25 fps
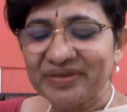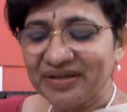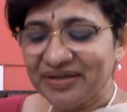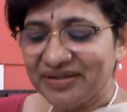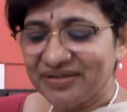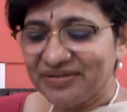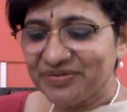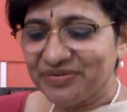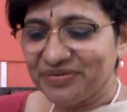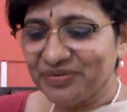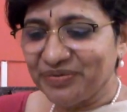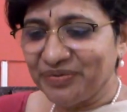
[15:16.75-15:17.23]

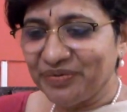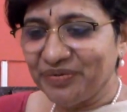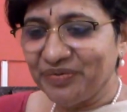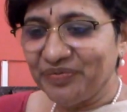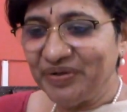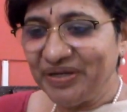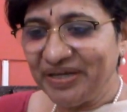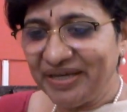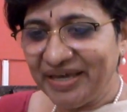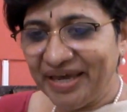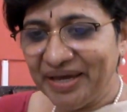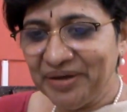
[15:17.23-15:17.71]
So
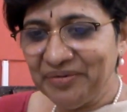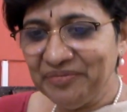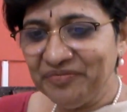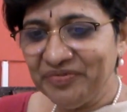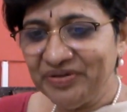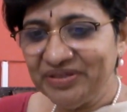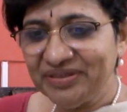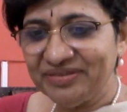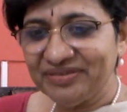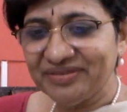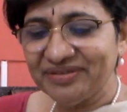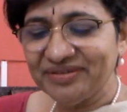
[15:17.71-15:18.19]
we came
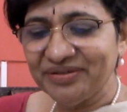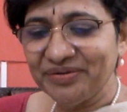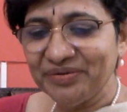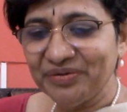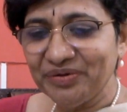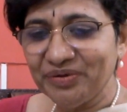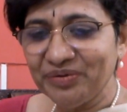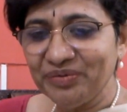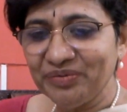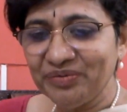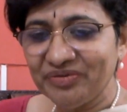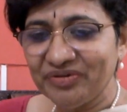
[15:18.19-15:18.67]
with,
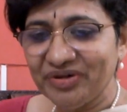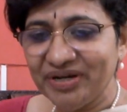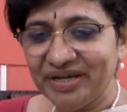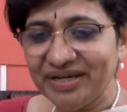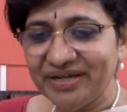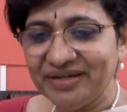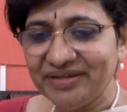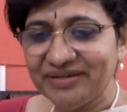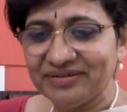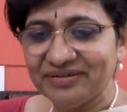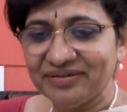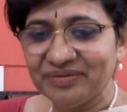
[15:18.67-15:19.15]

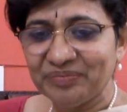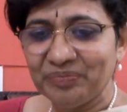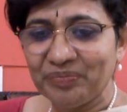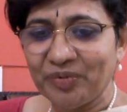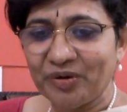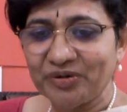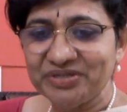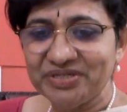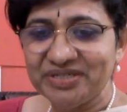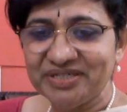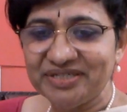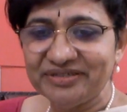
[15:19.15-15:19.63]
great
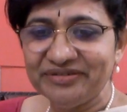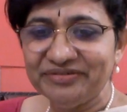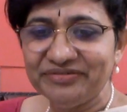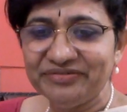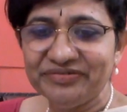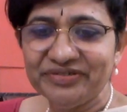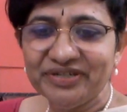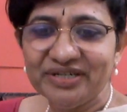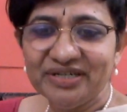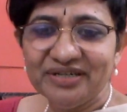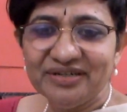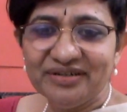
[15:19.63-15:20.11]

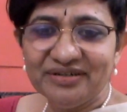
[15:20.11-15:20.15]
positive